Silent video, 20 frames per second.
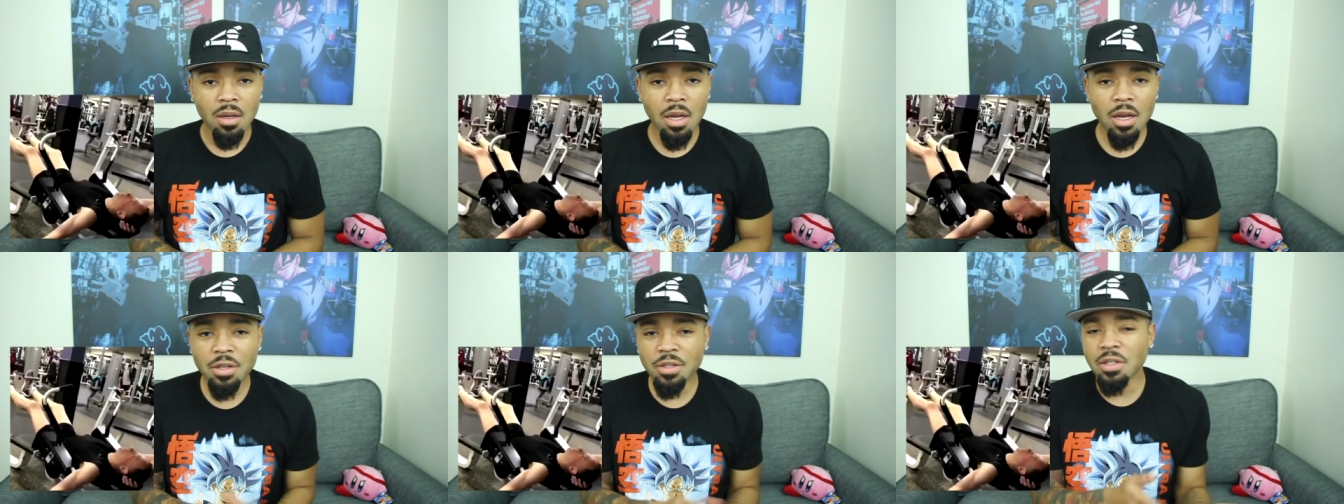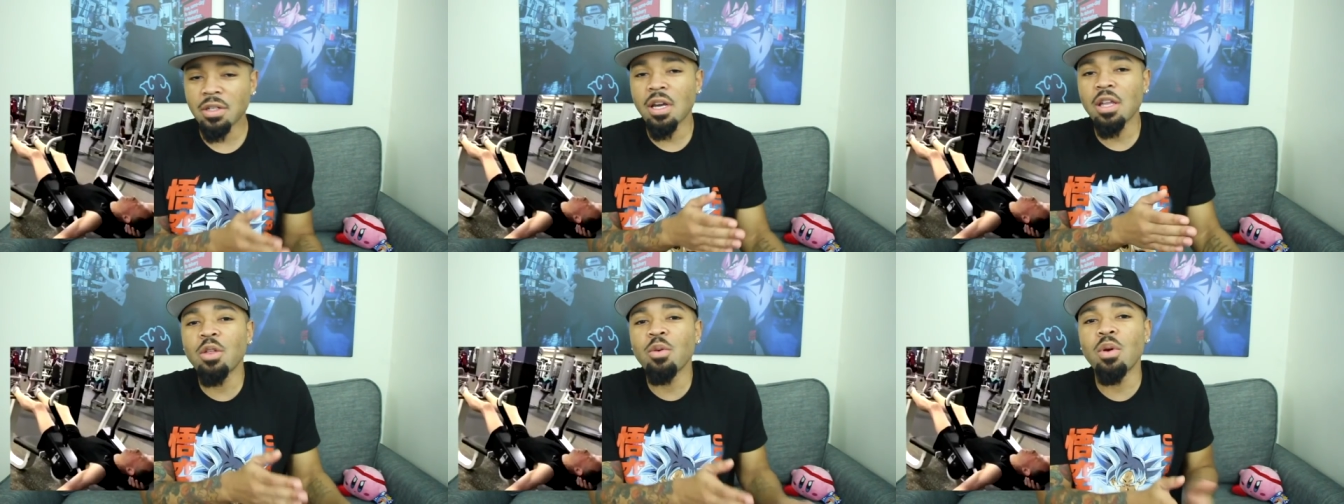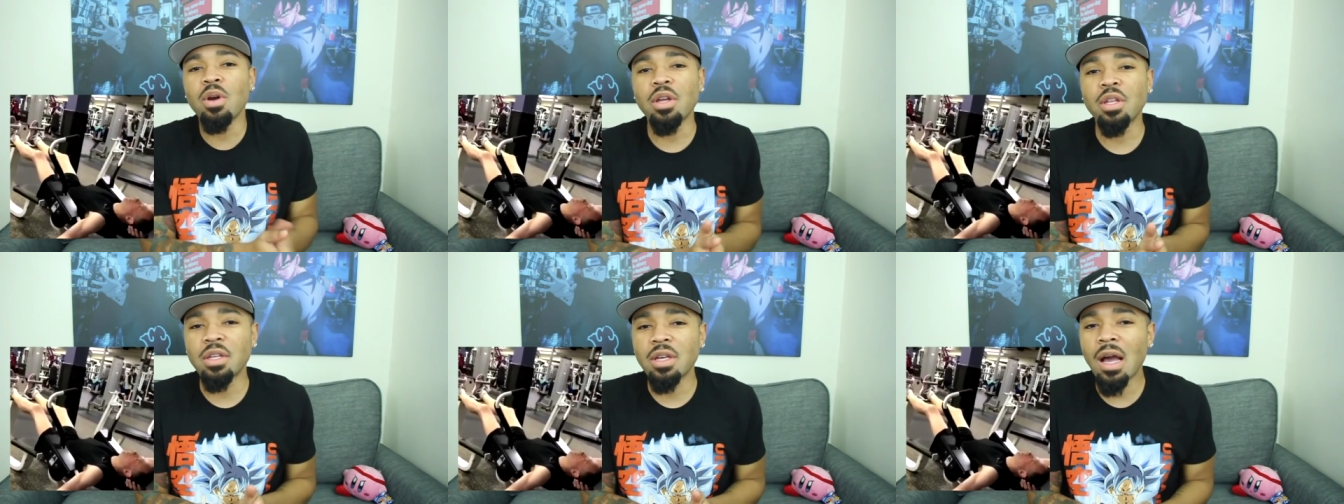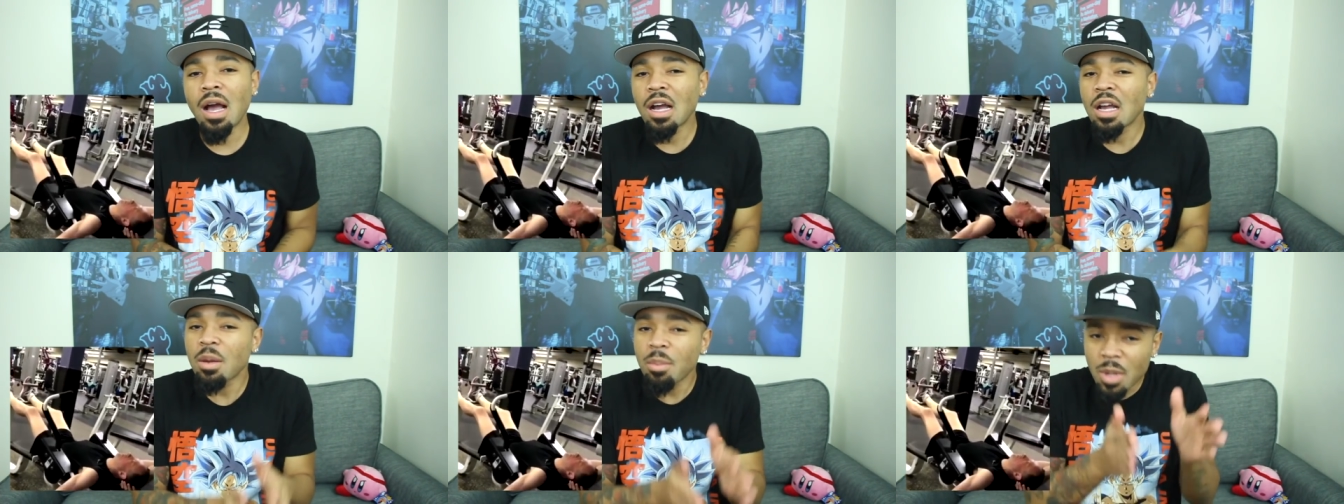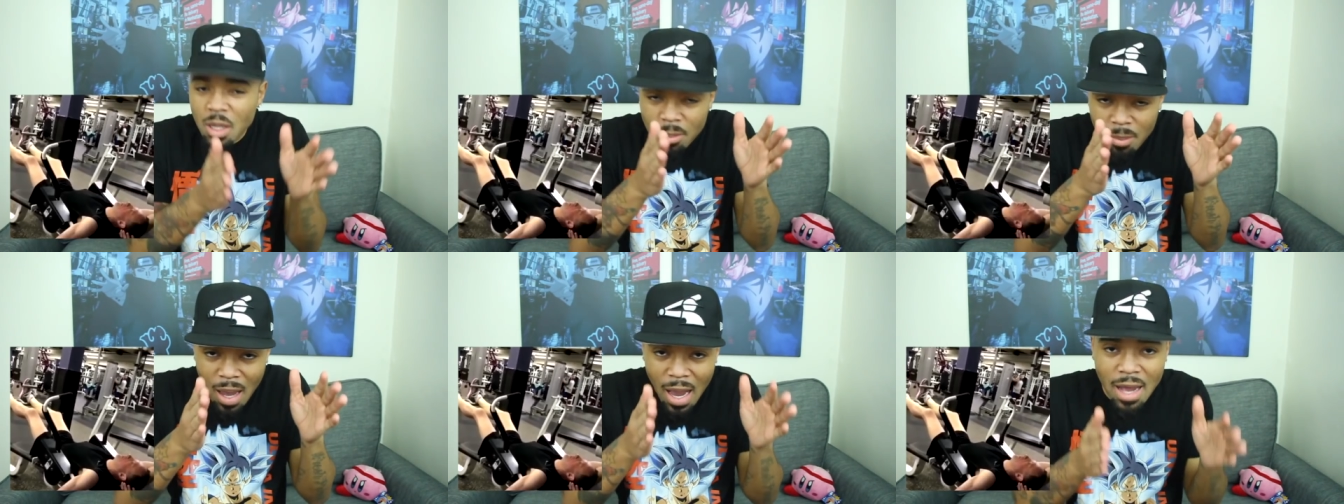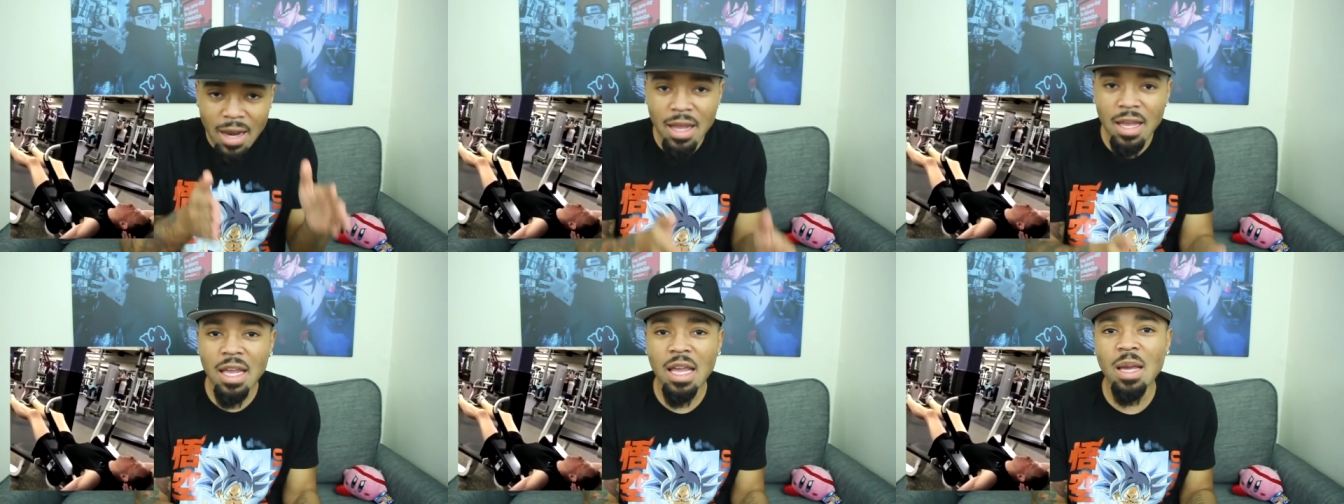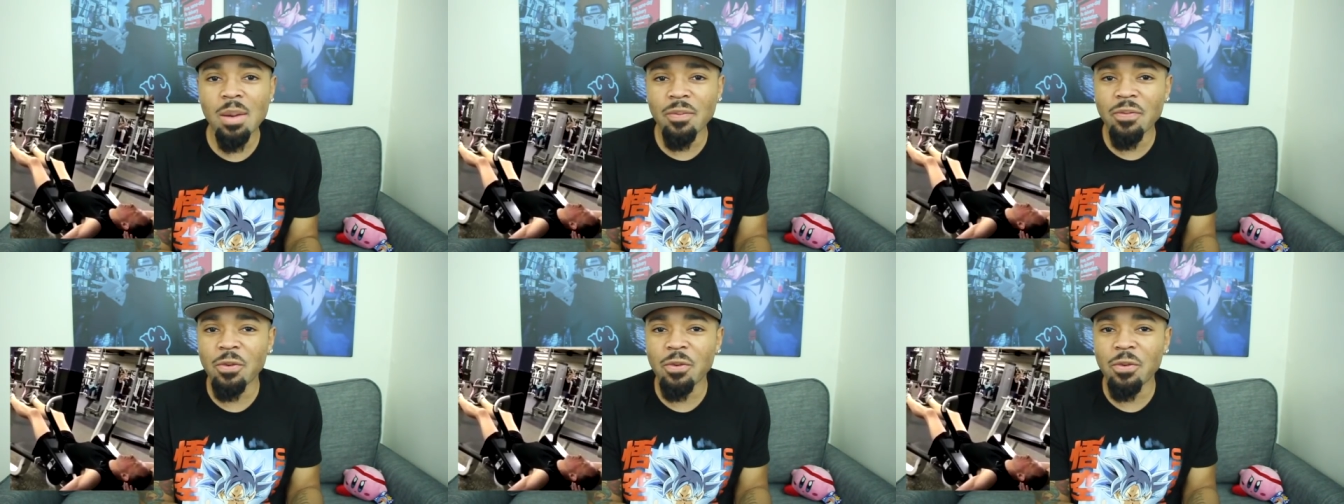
Here's another one. Y'all could be mad at him